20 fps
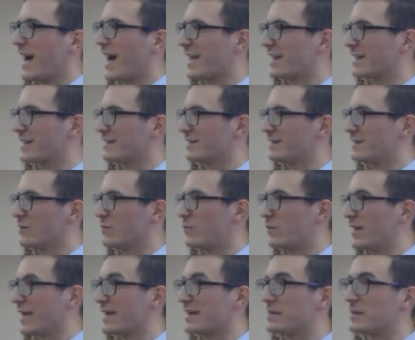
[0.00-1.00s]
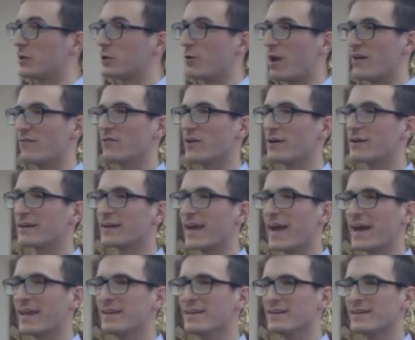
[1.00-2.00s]
I can play in the graveyard
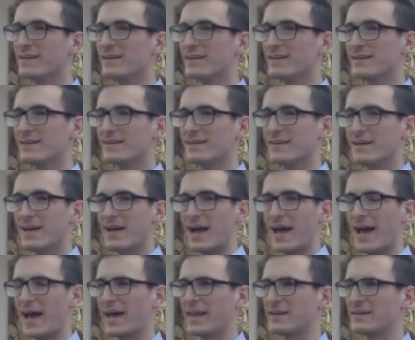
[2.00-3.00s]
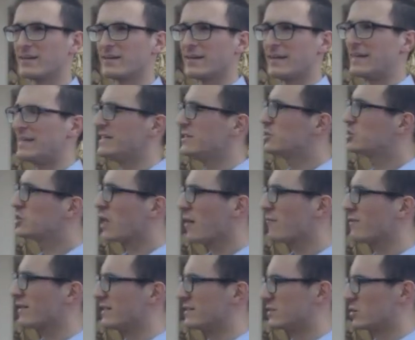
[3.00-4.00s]
again and eat
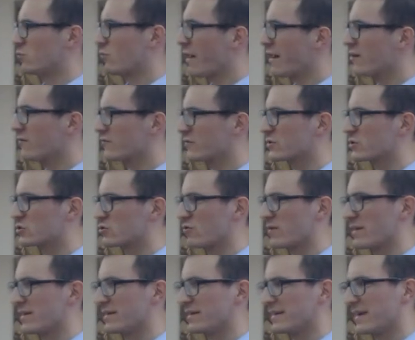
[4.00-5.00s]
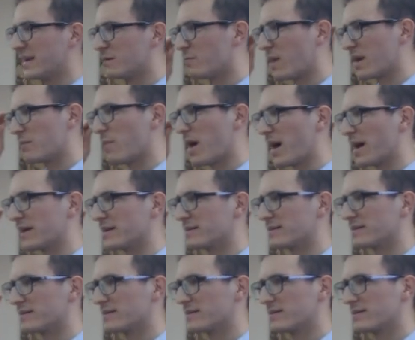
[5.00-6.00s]
cherries right off the tree in my mind.
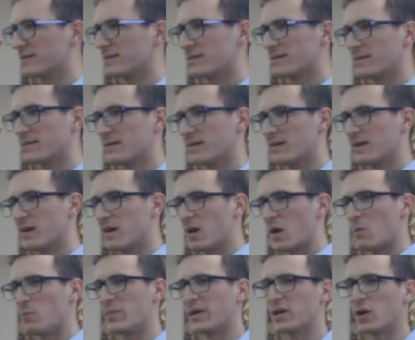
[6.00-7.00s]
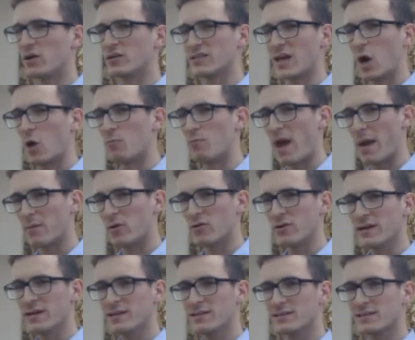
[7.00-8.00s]
Because our
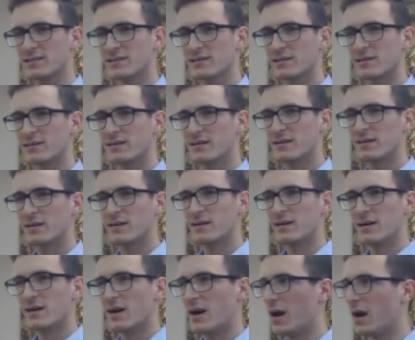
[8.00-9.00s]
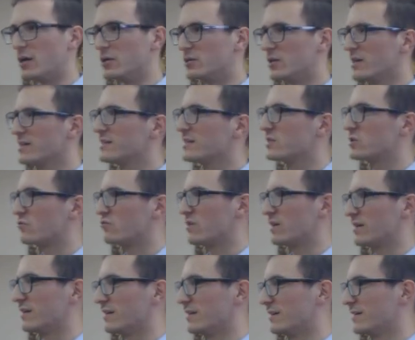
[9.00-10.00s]
memories are just as
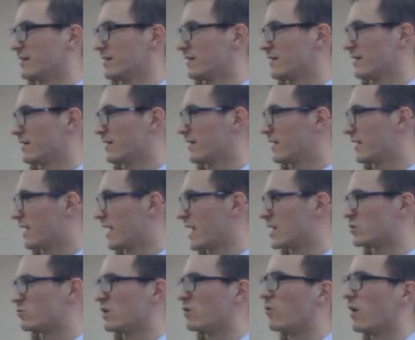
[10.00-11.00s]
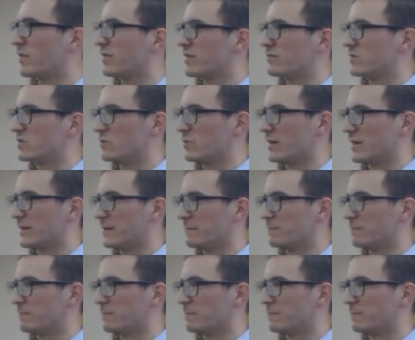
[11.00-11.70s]
real as we want them